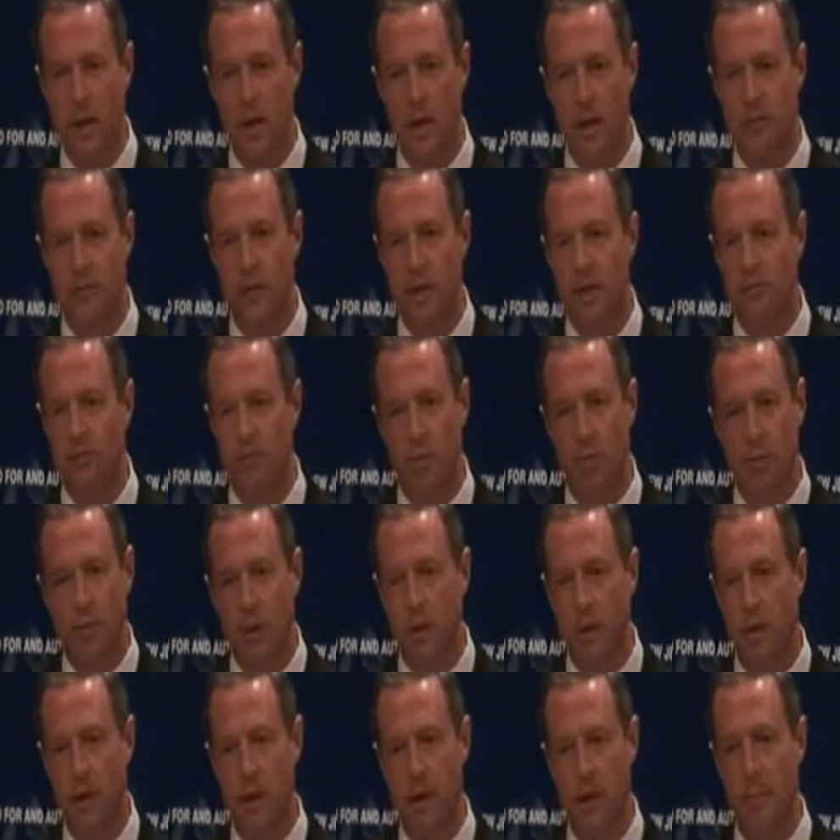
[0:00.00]
If this were
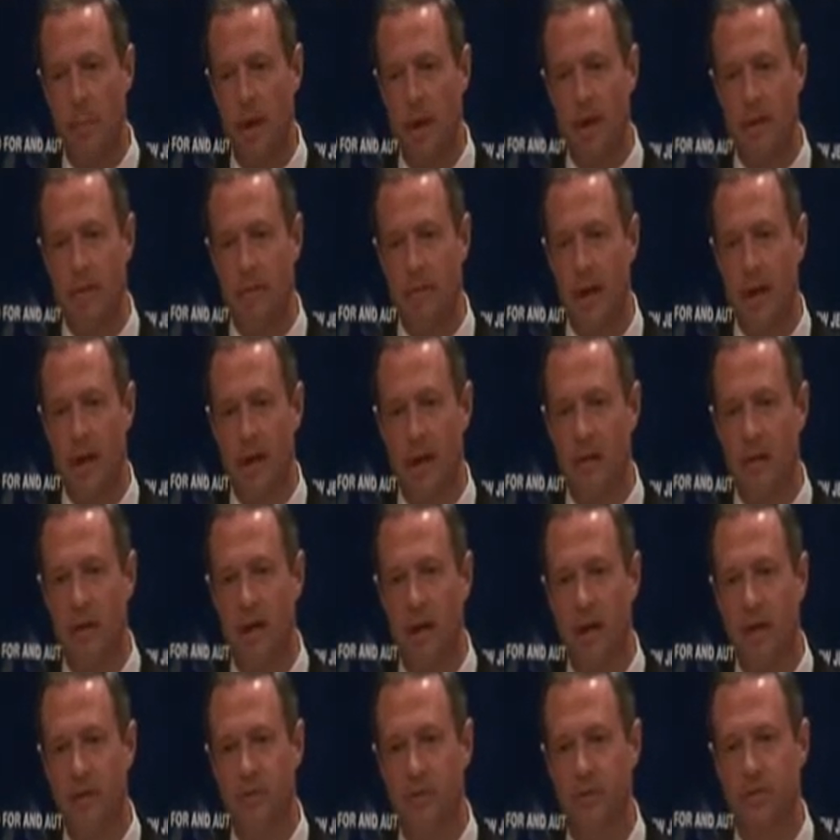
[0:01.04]
merely a
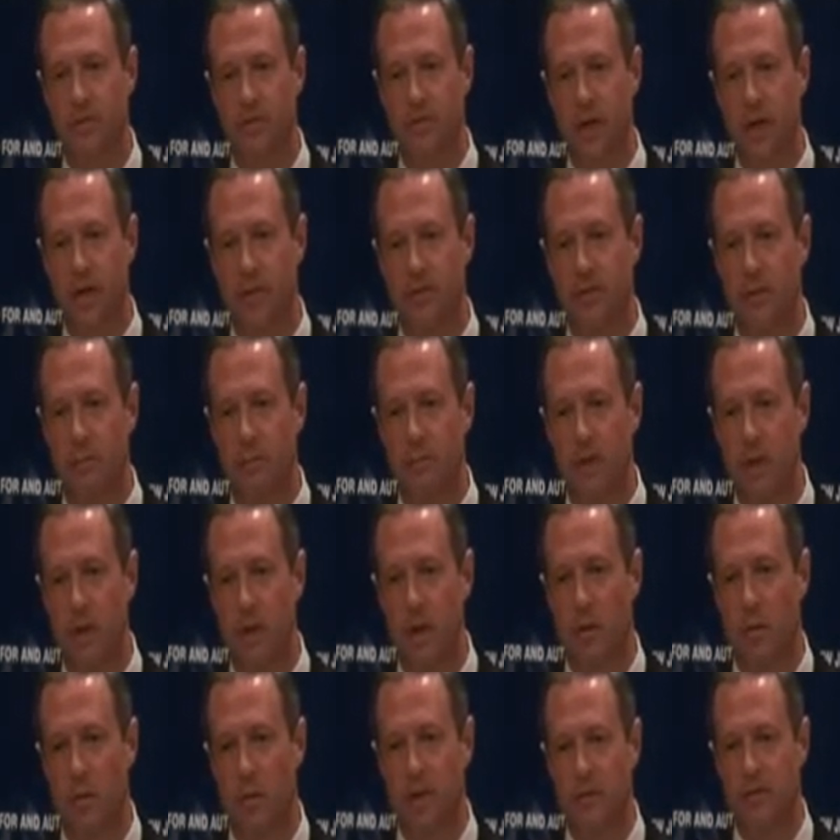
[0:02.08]
mathematical exercise, there'd be
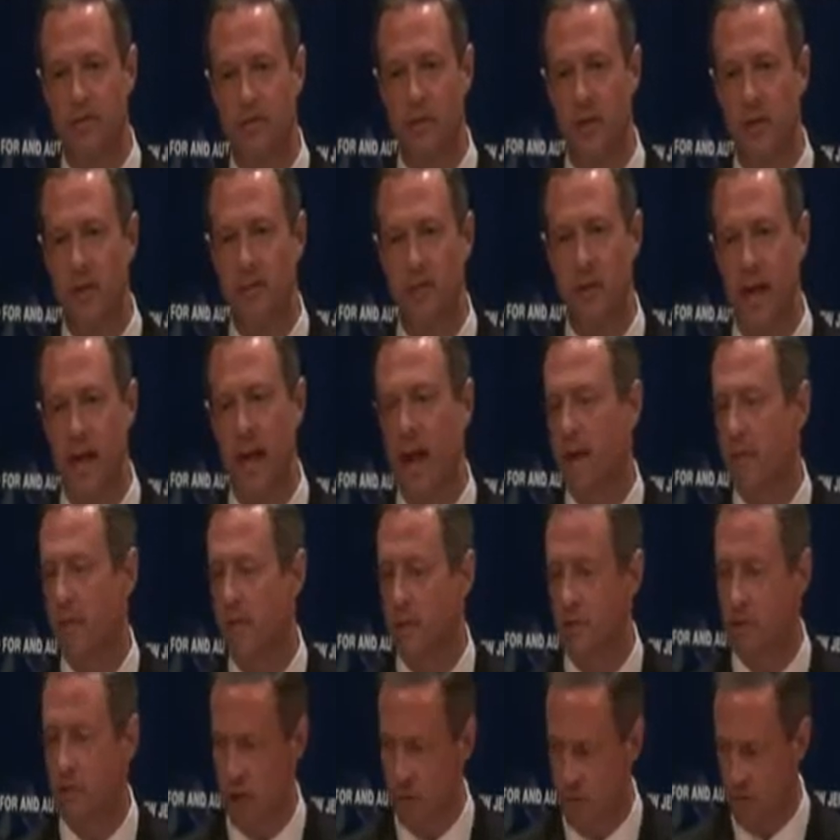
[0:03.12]
no reason to even have
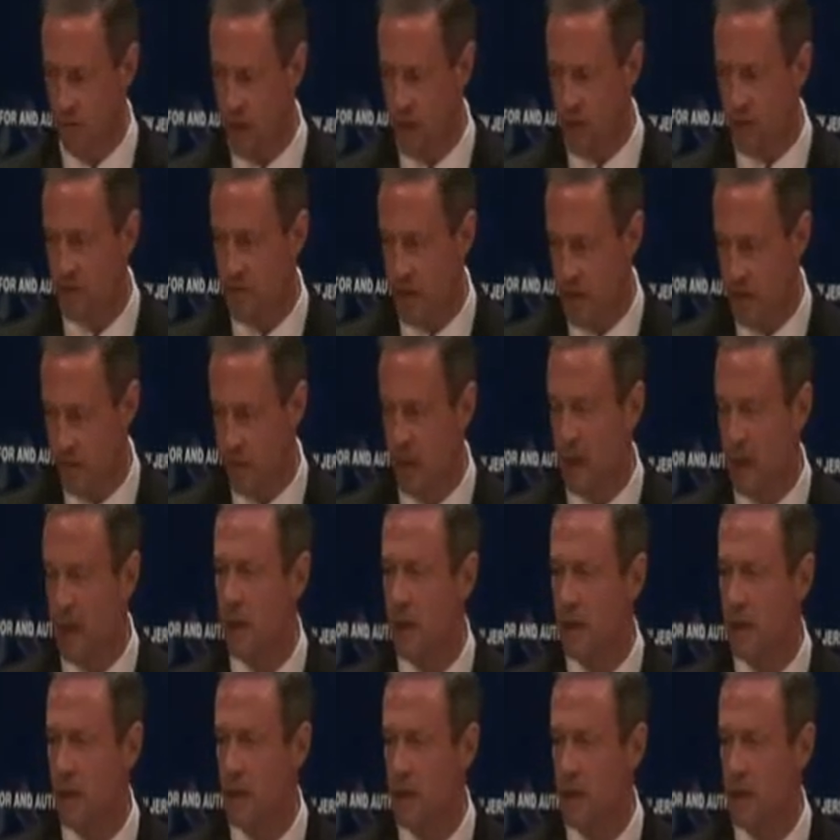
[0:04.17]
a General Assembly.